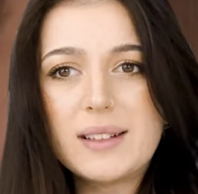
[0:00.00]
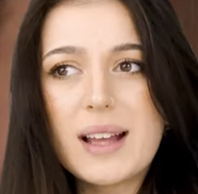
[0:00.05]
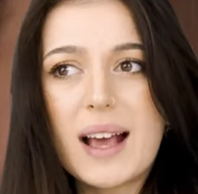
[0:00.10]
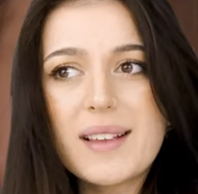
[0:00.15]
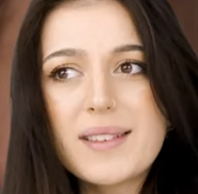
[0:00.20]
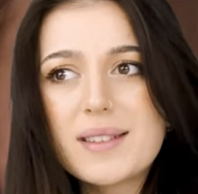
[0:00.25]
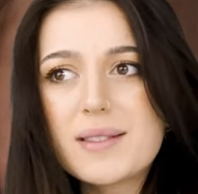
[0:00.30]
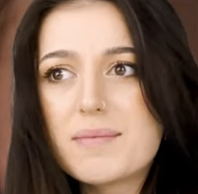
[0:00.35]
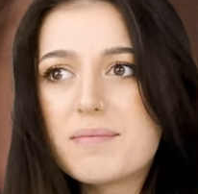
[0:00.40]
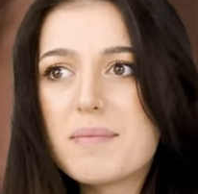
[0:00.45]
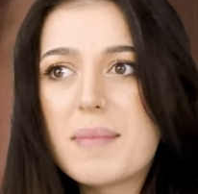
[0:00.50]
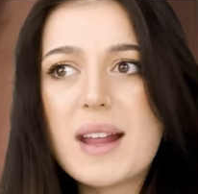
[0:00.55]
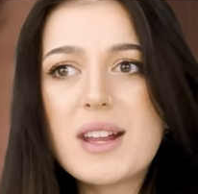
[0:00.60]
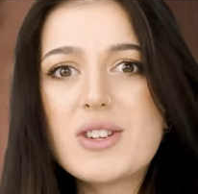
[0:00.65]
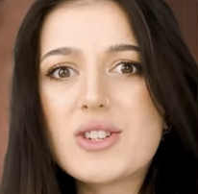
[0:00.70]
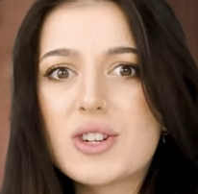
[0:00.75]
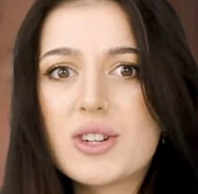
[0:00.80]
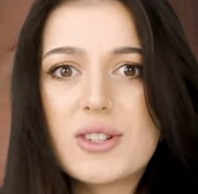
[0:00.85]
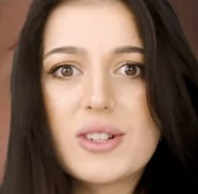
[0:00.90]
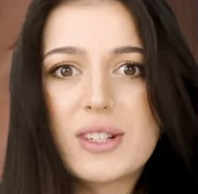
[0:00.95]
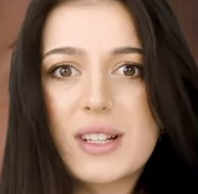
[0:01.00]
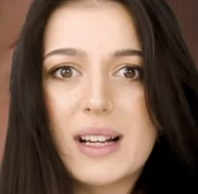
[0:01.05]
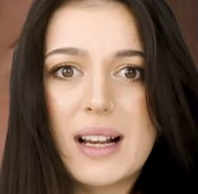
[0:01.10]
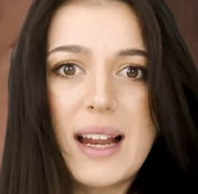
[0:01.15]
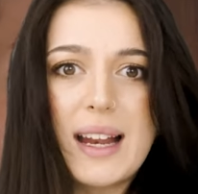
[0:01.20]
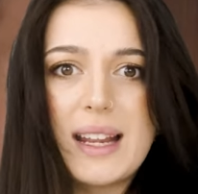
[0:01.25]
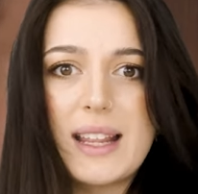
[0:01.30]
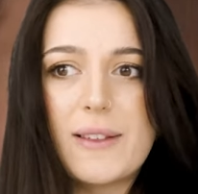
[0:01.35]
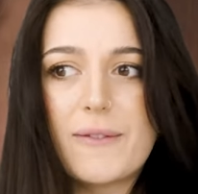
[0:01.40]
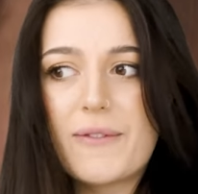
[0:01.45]
hasn't mentioned
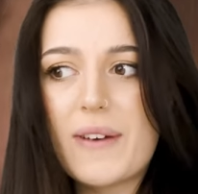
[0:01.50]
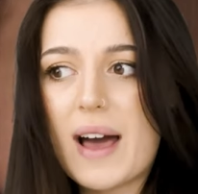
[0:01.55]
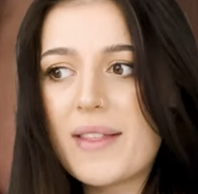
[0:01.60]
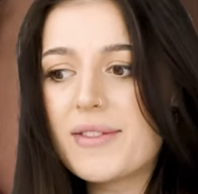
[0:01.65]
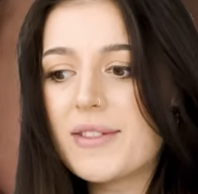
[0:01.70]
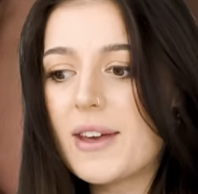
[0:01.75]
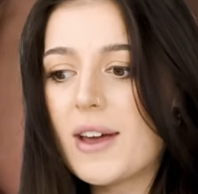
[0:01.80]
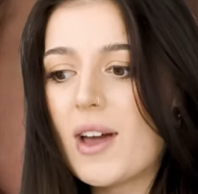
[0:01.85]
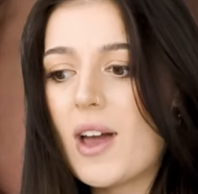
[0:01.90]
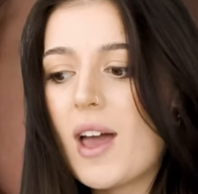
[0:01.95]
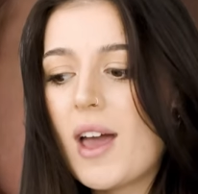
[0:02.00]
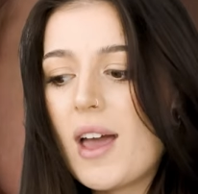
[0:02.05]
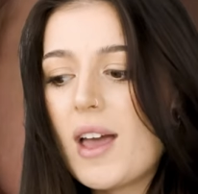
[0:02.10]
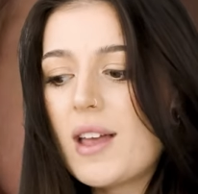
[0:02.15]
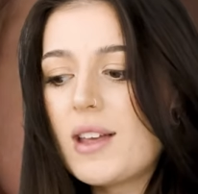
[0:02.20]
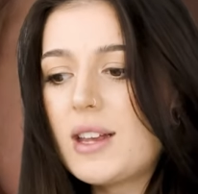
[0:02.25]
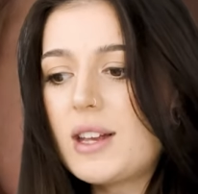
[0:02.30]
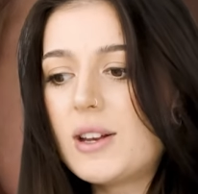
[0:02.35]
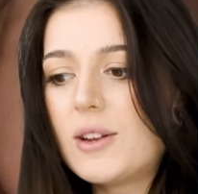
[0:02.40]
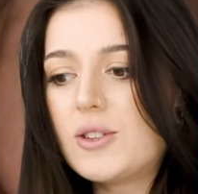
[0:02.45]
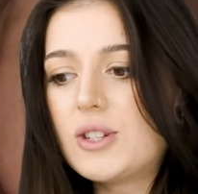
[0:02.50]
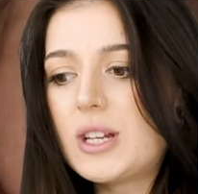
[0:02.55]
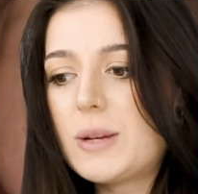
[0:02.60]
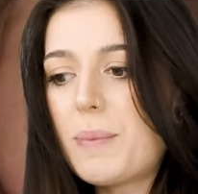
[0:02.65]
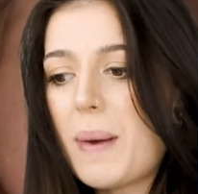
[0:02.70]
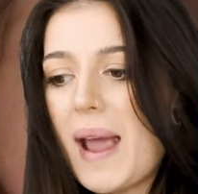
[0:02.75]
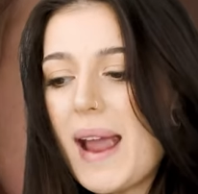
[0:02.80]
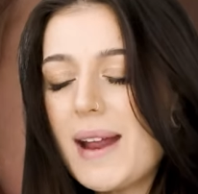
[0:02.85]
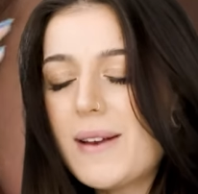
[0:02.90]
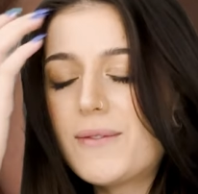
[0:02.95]
clearly the fact that you know she
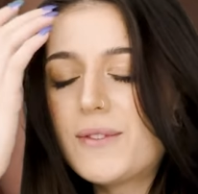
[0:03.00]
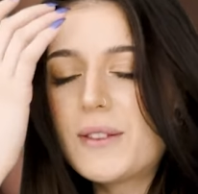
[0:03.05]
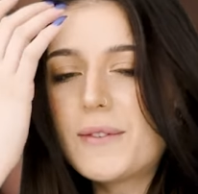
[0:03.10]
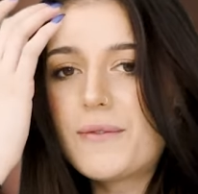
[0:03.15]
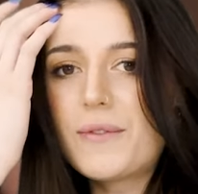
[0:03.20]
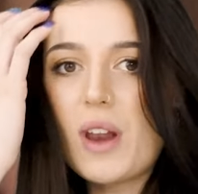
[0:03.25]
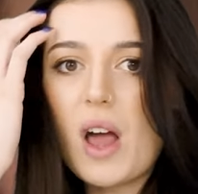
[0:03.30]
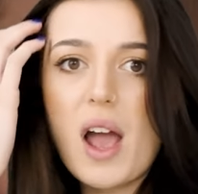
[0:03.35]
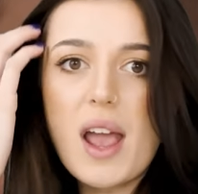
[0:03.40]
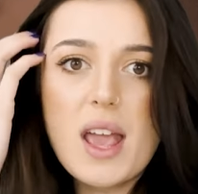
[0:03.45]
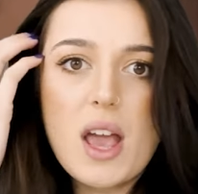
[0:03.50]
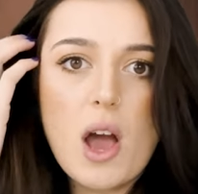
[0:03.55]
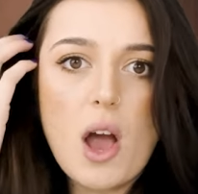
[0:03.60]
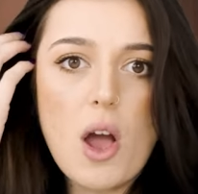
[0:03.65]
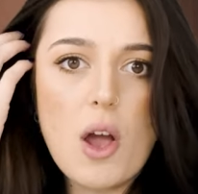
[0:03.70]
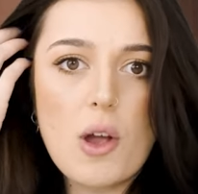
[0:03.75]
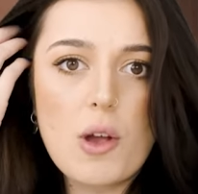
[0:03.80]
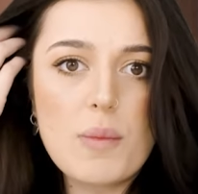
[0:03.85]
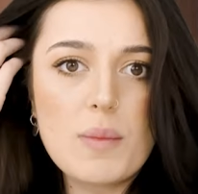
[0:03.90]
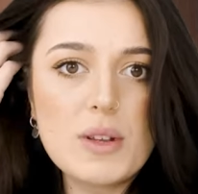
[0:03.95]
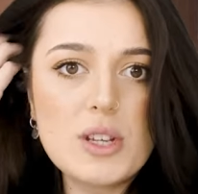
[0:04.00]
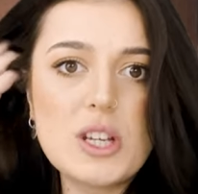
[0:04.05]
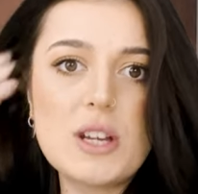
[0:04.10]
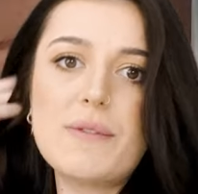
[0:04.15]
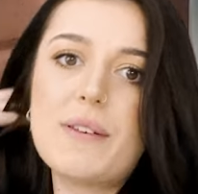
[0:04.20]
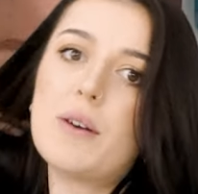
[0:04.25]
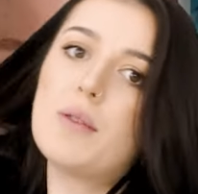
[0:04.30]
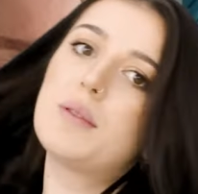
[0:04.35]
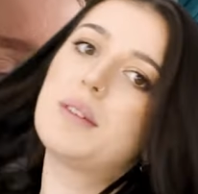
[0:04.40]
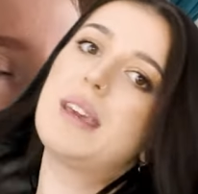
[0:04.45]
paid for the flight home and she
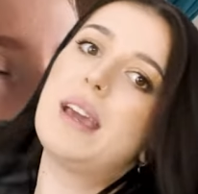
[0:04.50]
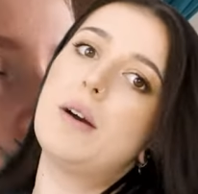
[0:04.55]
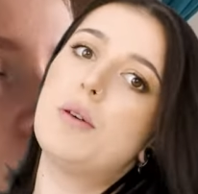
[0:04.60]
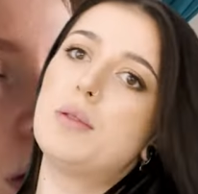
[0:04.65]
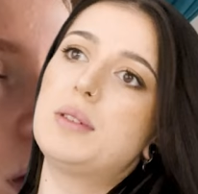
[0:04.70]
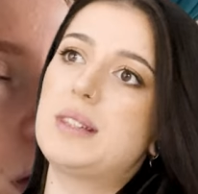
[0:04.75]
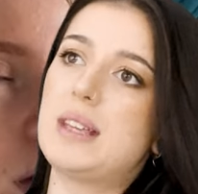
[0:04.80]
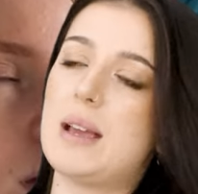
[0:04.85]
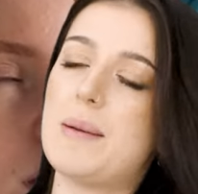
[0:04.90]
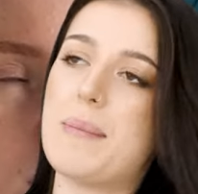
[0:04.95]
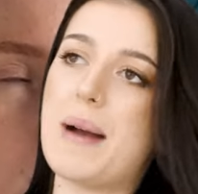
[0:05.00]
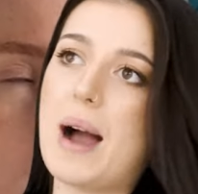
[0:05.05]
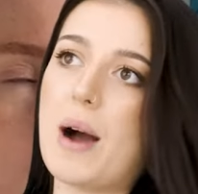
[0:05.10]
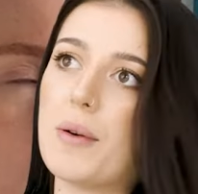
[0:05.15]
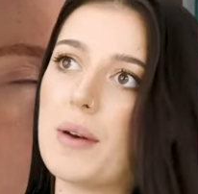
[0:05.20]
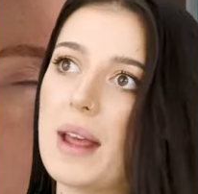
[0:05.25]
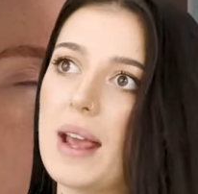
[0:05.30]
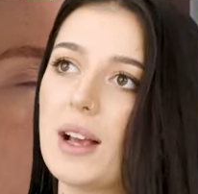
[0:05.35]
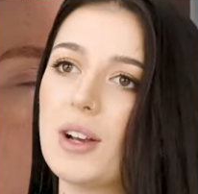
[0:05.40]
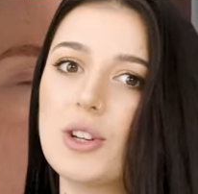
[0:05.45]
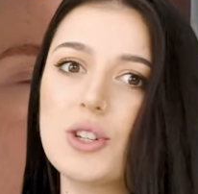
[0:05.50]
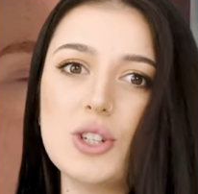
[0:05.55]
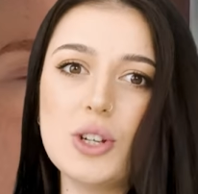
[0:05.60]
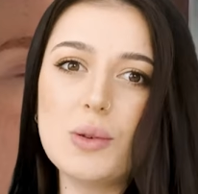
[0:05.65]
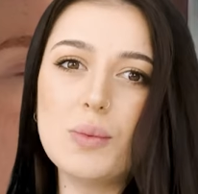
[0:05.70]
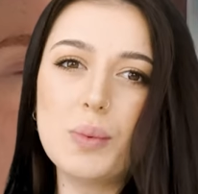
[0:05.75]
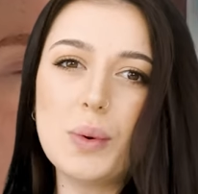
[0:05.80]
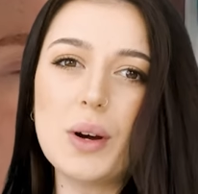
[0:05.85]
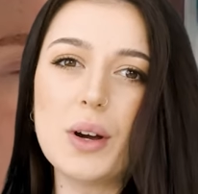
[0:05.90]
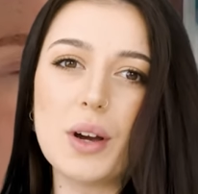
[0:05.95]
felt guilty about it because
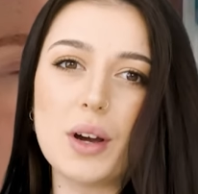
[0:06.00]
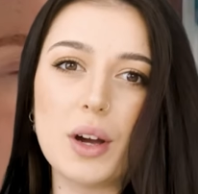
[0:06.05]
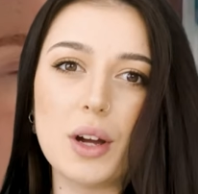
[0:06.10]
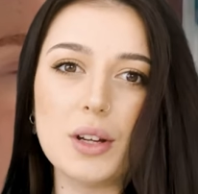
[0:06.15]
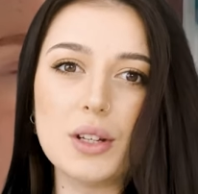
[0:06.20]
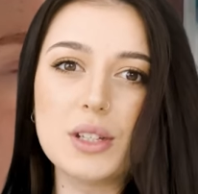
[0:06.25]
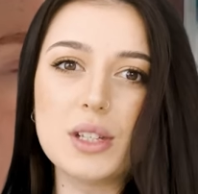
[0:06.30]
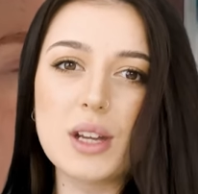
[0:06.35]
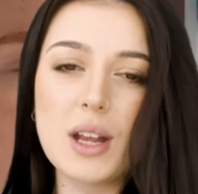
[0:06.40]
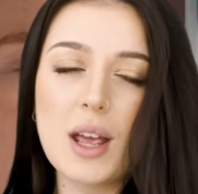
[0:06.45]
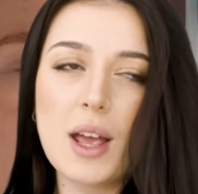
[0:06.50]
she would.